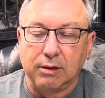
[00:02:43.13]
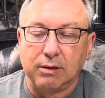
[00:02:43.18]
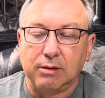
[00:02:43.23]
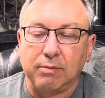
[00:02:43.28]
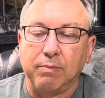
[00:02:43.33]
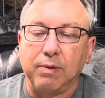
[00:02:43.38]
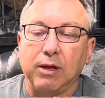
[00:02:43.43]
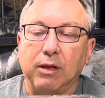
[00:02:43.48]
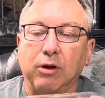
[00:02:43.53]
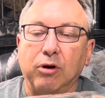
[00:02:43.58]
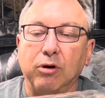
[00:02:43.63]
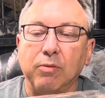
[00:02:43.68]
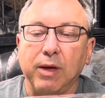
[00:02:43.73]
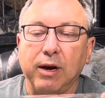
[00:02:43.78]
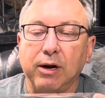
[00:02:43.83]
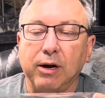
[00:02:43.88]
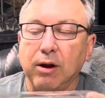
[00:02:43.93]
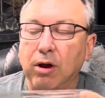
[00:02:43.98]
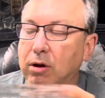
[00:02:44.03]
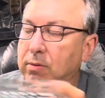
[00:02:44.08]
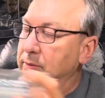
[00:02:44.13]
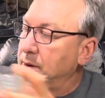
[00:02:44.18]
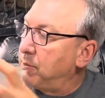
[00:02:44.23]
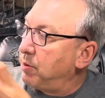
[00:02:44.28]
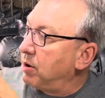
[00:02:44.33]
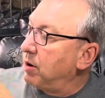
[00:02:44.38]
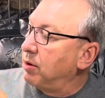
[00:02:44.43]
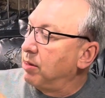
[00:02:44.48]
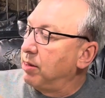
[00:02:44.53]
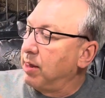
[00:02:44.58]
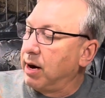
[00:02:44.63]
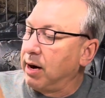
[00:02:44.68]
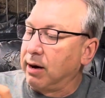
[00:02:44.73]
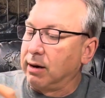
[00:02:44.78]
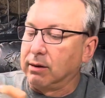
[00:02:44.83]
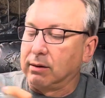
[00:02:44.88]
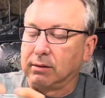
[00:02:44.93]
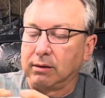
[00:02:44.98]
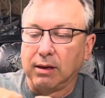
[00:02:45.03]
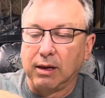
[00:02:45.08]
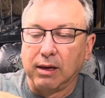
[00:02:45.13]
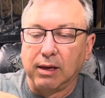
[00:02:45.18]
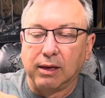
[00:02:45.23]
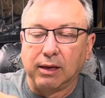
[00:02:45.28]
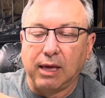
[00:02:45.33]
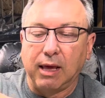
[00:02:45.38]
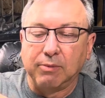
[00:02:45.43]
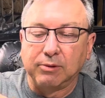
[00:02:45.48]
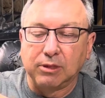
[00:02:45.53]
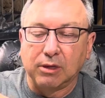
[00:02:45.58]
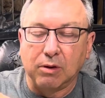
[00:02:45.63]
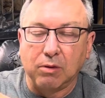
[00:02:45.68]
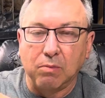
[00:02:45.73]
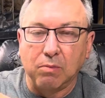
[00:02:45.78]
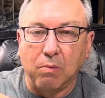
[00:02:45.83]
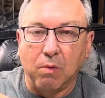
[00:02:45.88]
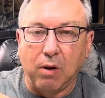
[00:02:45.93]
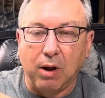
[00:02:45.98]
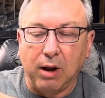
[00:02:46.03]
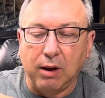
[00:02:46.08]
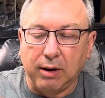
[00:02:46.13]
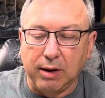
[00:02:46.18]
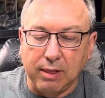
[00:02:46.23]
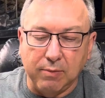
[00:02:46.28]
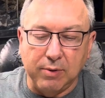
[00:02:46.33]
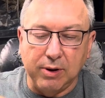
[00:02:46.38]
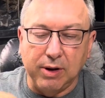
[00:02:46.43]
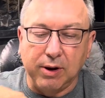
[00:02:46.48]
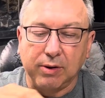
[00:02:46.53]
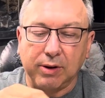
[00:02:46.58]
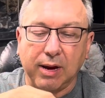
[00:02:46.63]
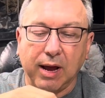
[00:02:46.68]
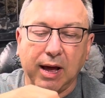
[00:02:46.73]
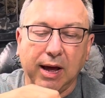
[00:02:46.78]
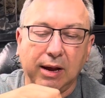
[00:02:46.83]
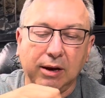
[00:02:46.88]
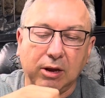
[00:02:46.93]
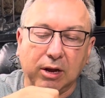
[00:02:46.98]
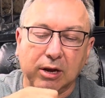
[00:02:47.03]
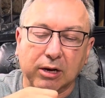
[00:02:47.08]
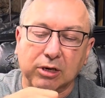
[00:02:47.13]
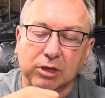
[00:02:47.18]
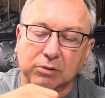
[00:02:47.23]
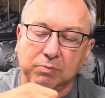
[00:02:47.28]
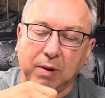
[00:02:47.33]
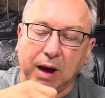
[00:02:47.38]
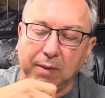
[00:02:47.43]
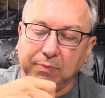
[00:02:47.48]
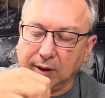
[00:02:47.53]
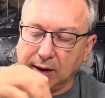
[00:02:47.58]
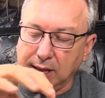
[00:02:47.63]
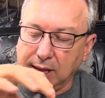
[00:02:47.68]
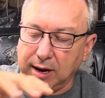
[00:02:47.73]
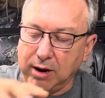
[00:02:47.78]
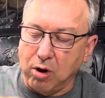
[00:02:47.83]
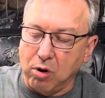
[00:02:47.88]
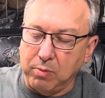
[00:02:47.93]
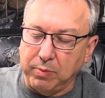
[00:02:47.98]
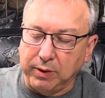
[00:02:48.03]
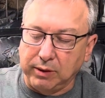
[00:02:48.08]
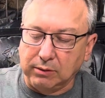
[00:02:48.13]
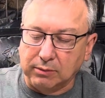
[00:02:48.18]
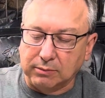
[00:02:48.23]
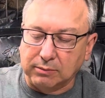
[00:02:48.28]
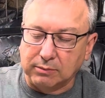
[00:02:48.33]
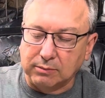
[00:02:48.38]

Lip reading: Be a little humidity dome. You put it under there. Keeps it moist, and then when you're done, you can just pop the lid open.